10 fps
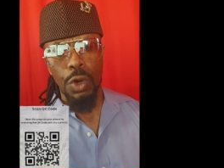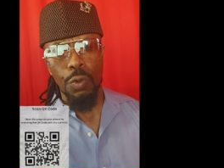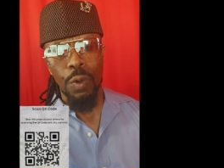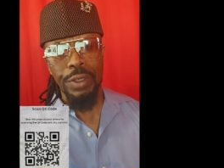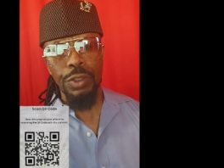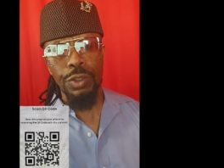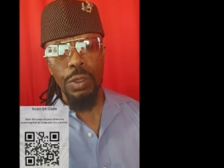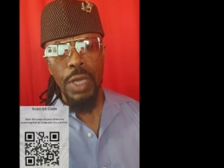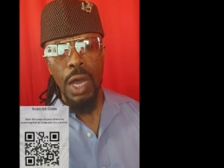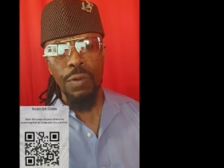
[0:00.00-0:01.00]
Register
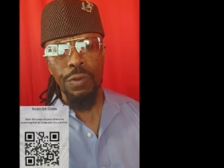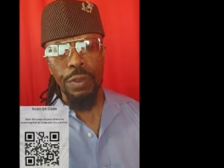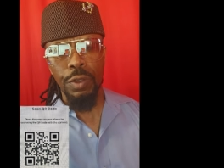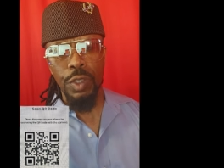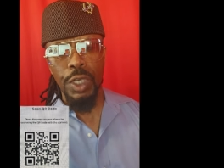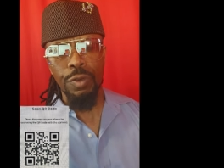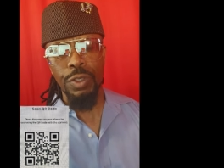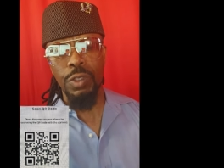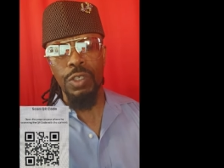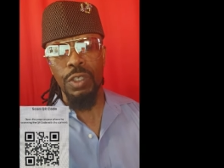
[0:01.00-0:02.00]
now for the
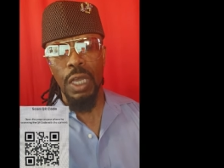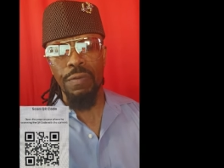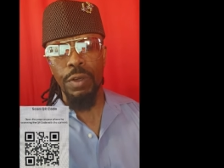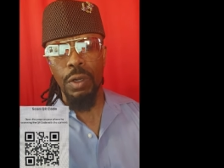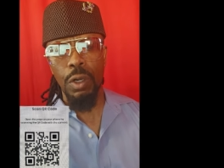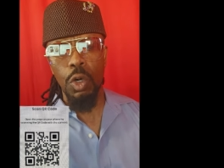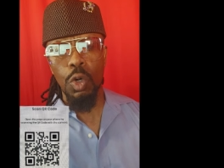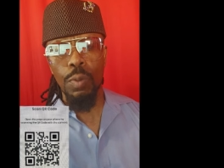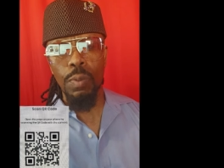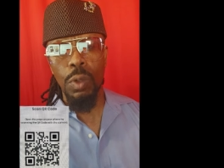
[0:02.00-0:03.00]
Secrets to Saving Your Home